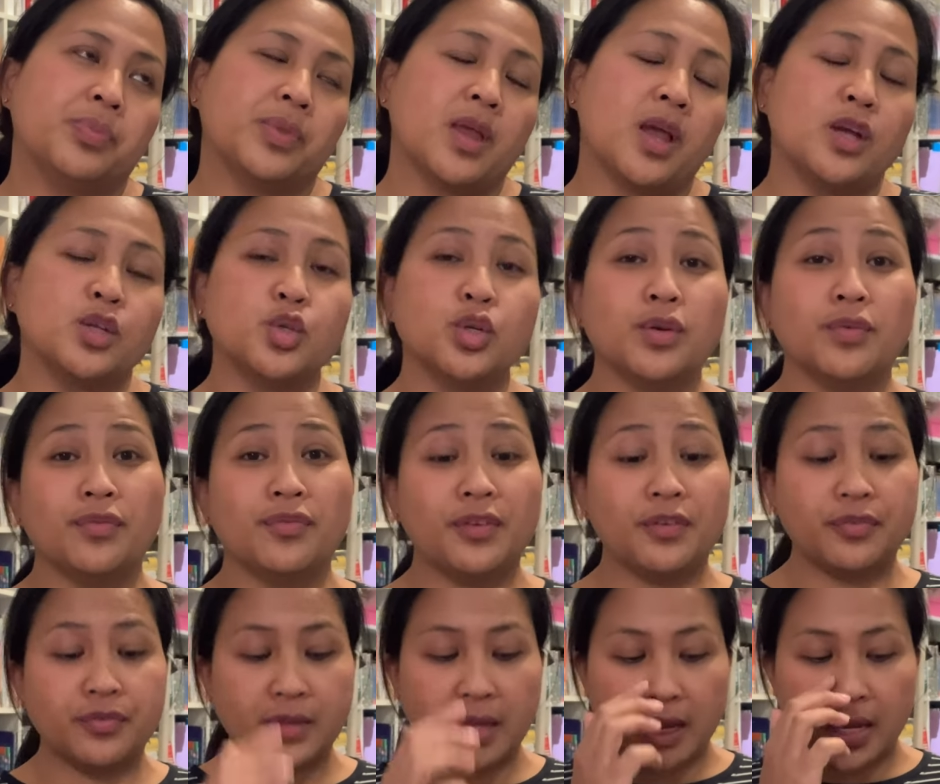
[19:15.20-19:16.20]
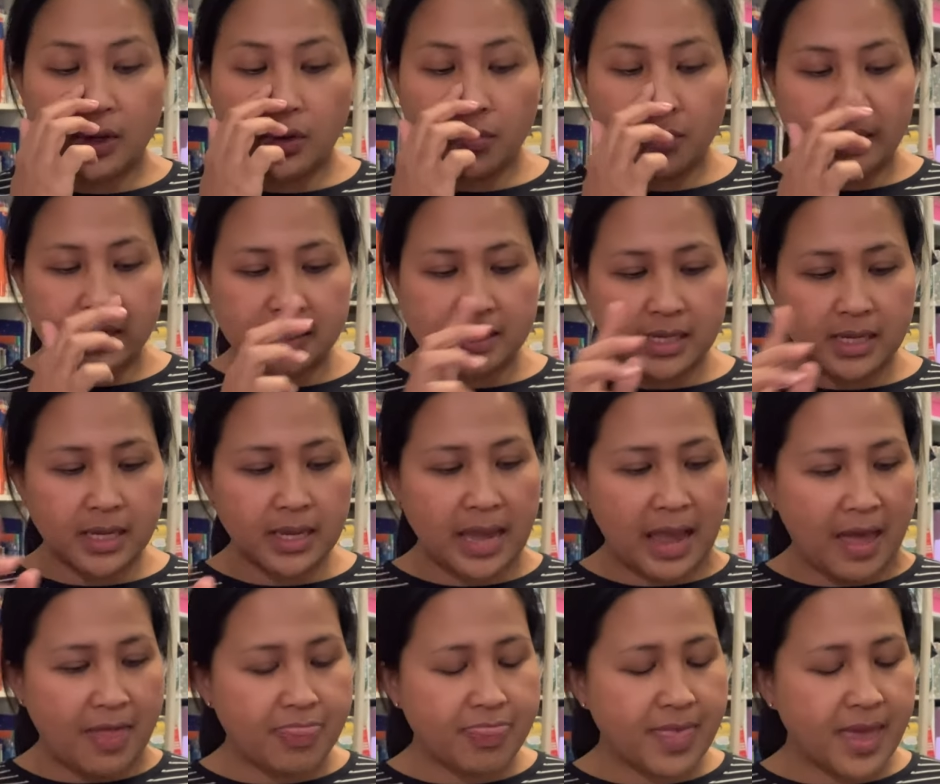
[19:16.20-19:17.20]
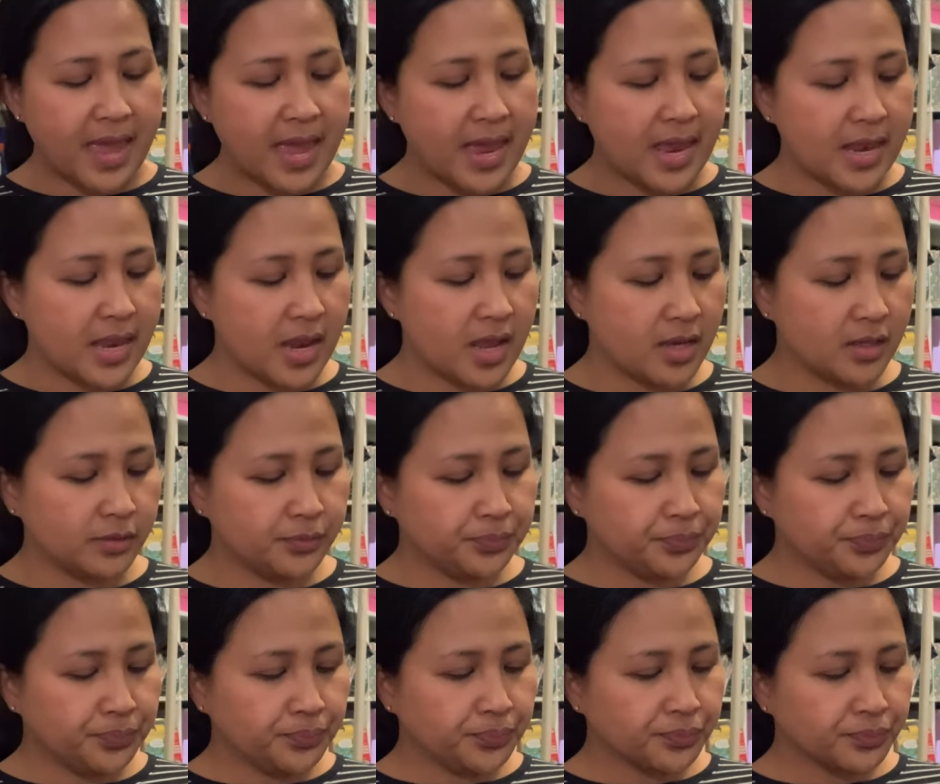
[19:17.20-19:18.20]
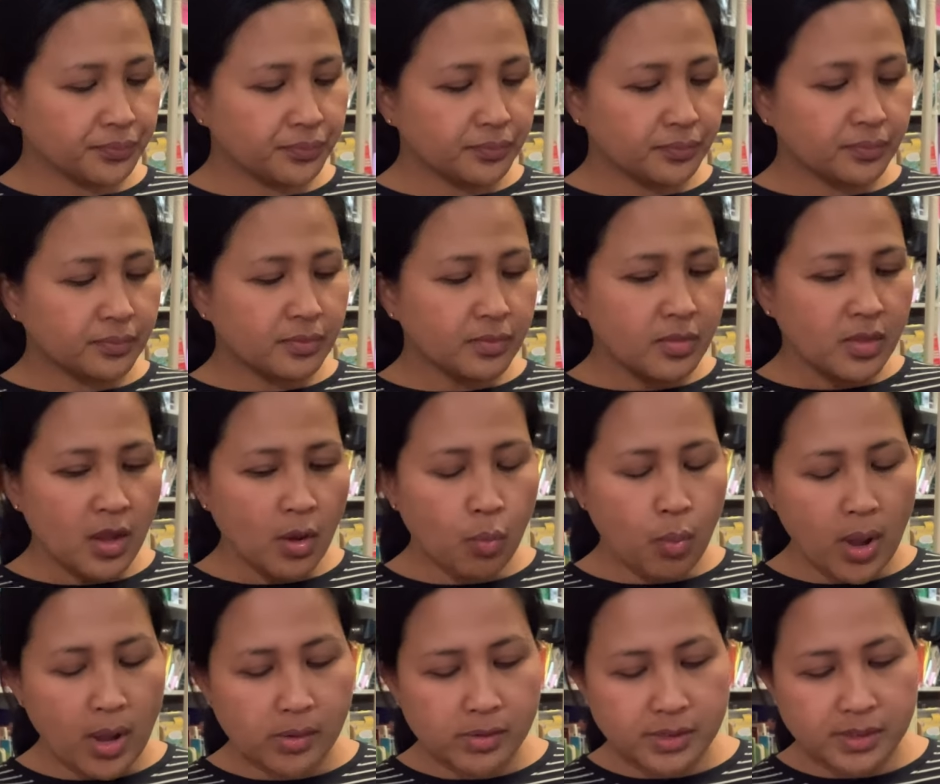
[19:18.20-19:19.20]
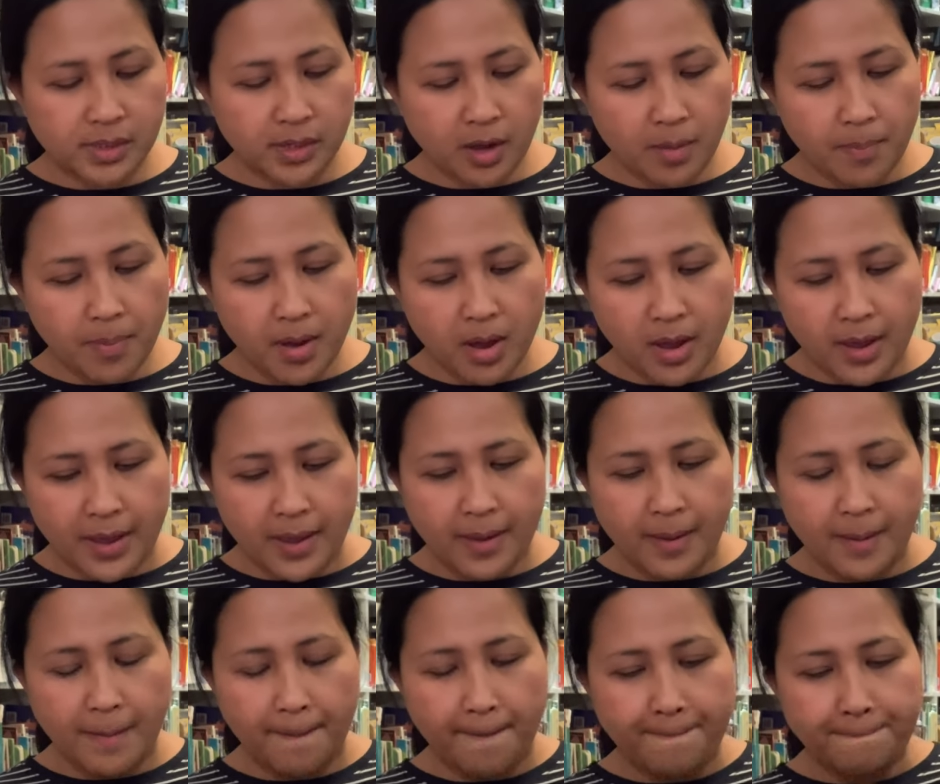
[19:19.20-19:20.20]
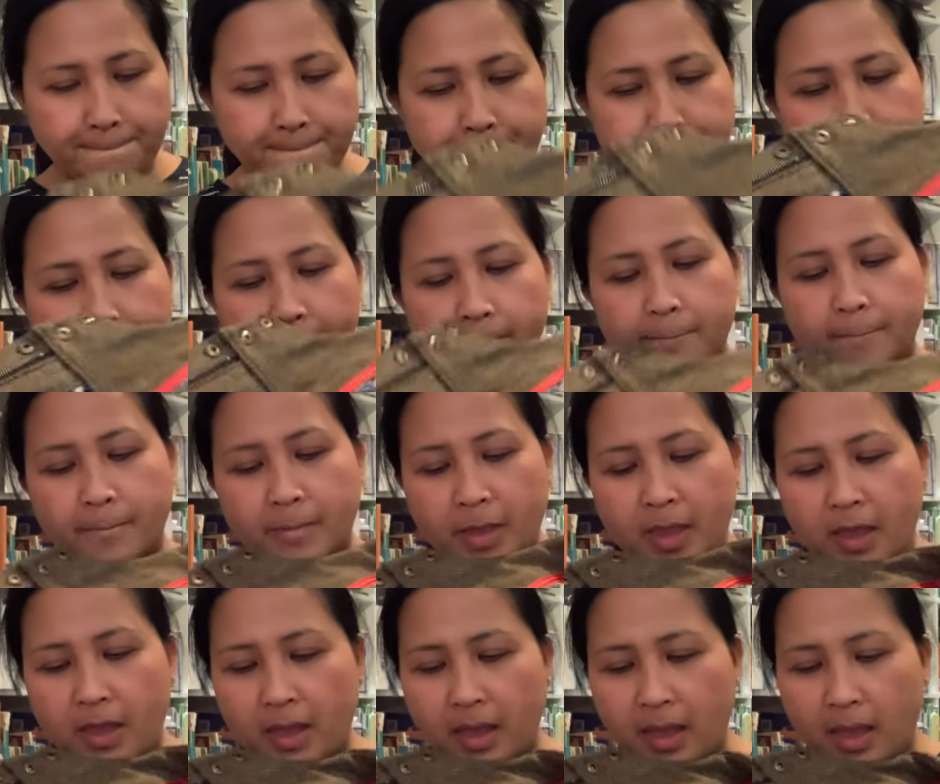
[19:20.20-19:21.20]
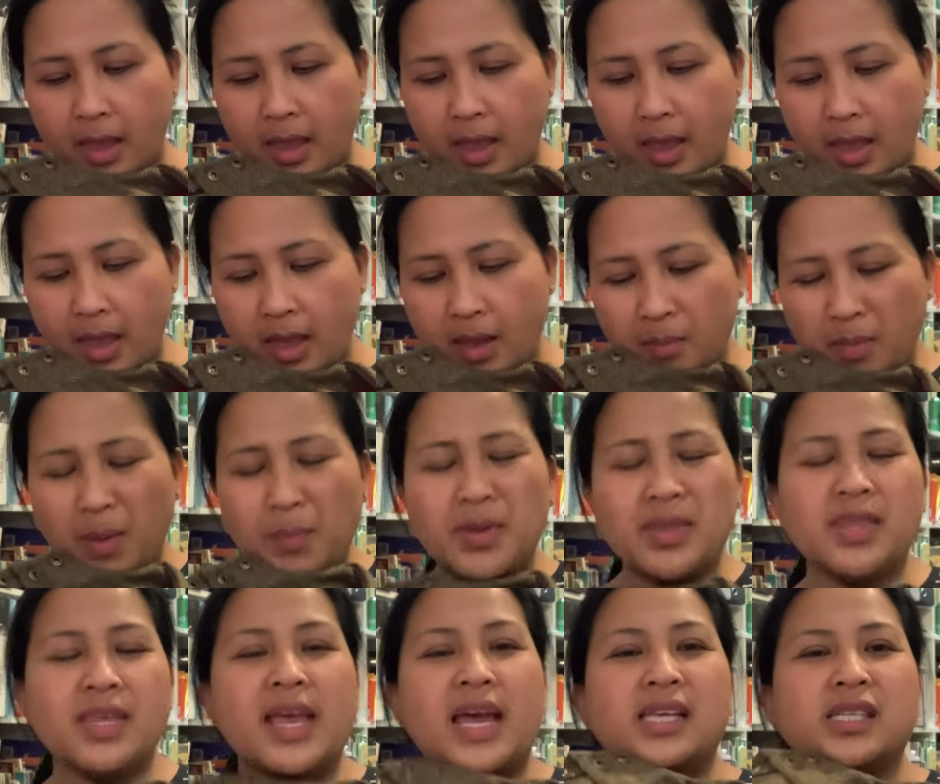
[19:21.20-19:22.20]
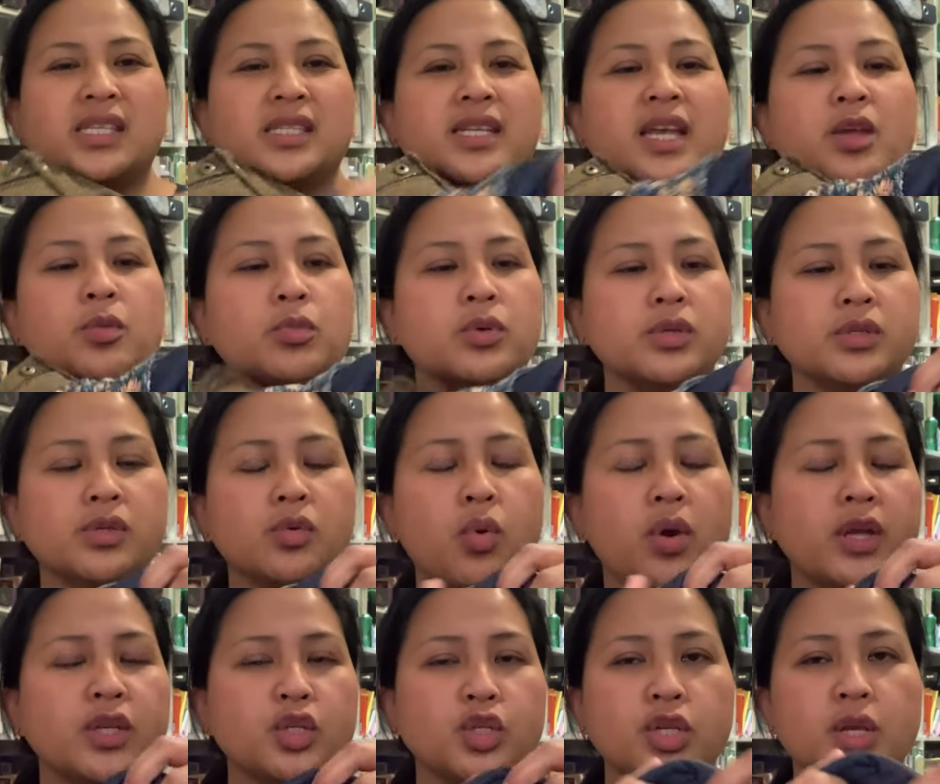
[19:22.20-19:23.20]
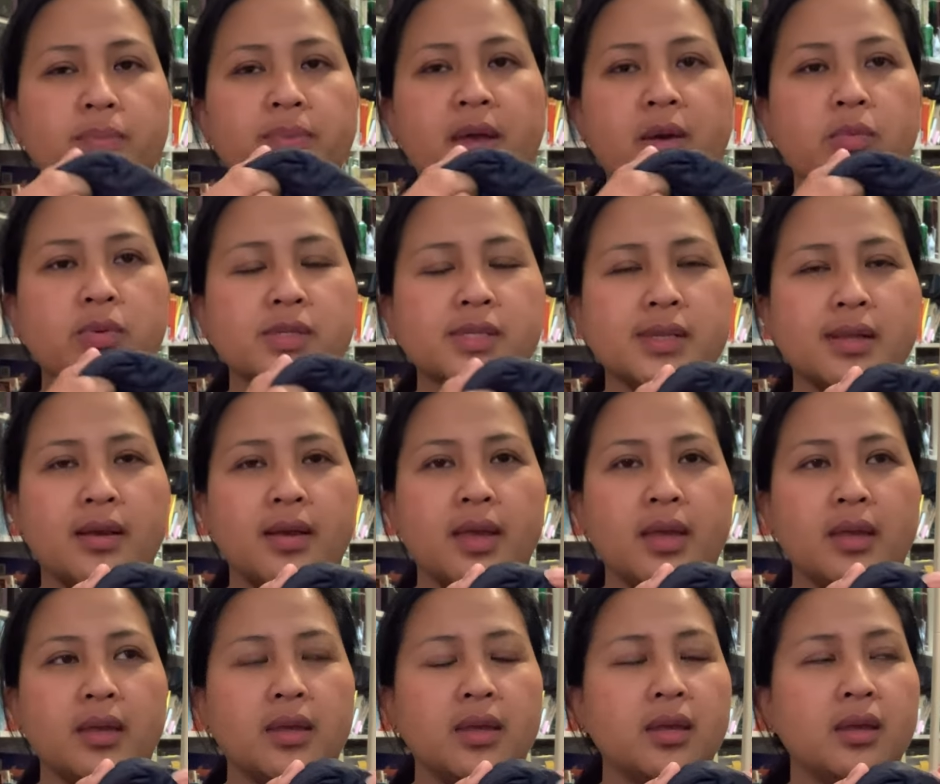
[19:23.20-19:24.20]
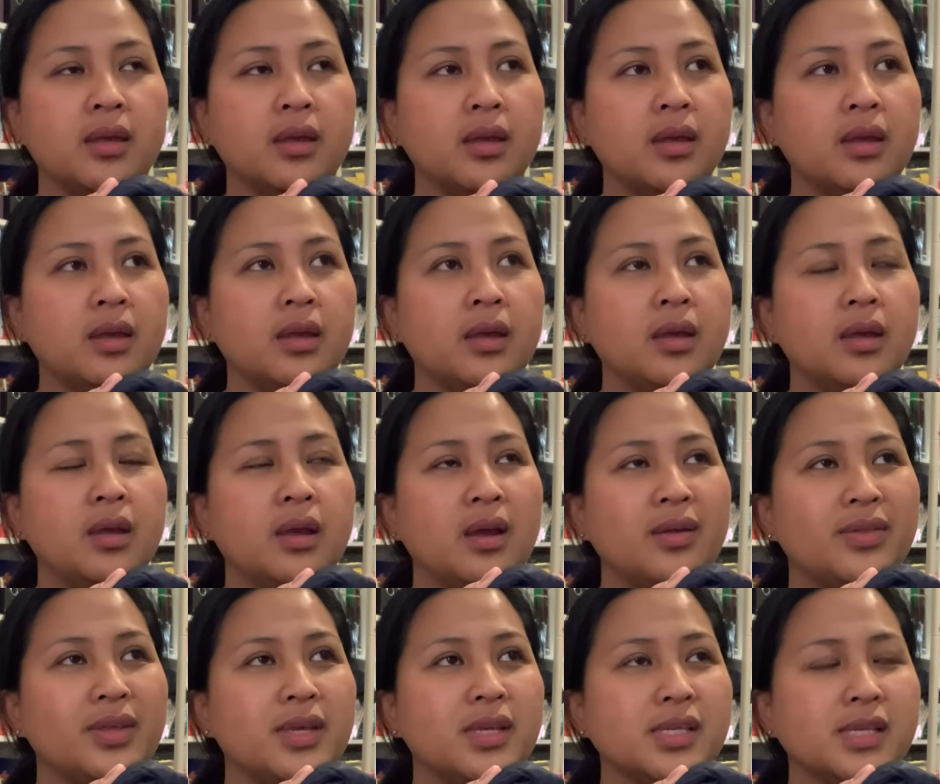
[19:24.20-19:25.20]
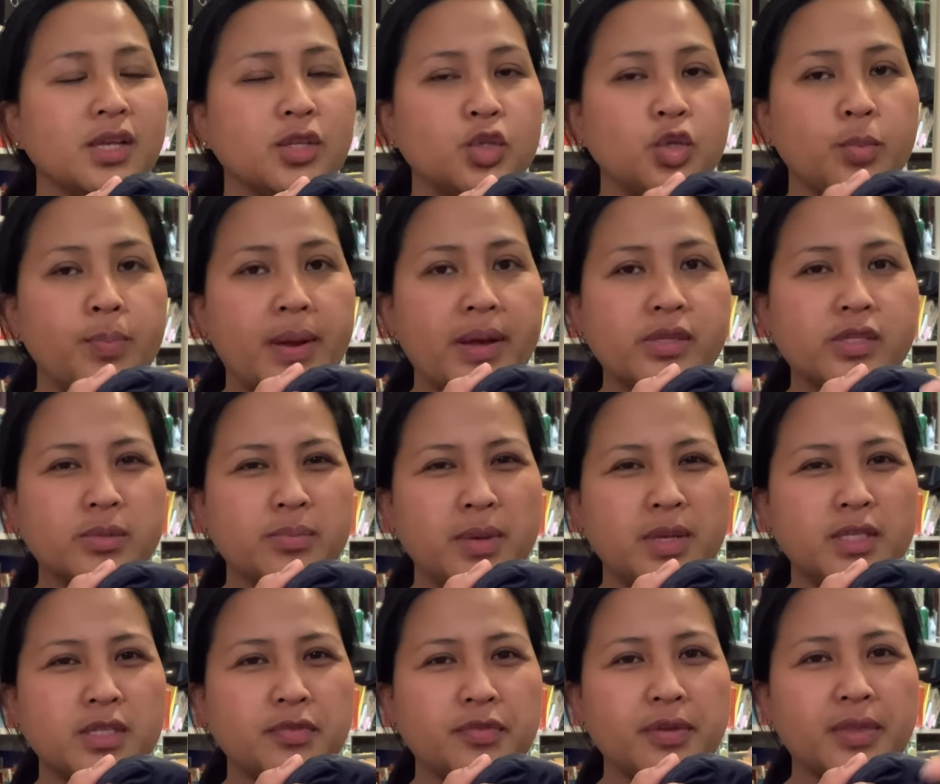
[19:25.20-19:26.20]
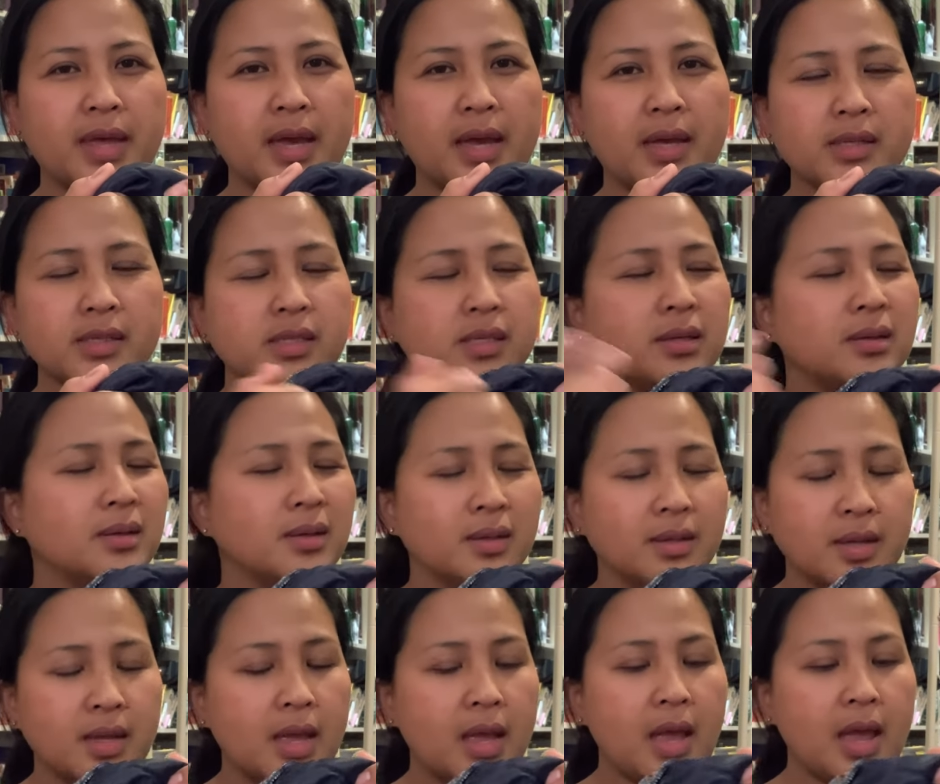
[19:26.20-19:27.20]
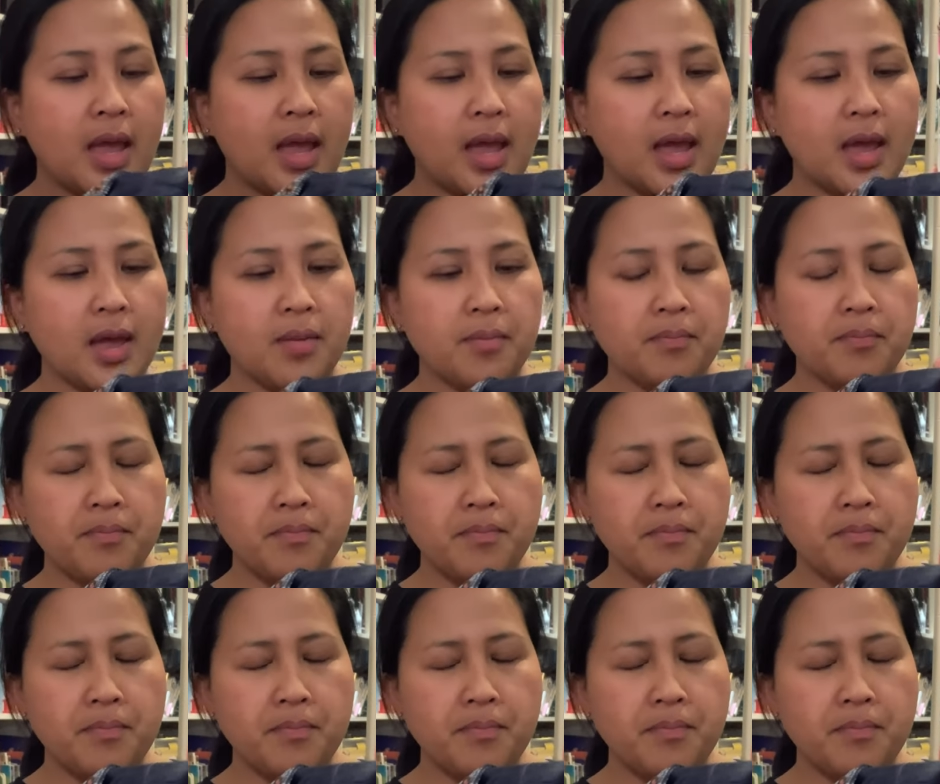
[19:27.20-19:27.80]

115 already. And then what else did I buy? Um, I mean, the acetate was quite cheap. That was like, I think it's like £2 a metre for that. Um,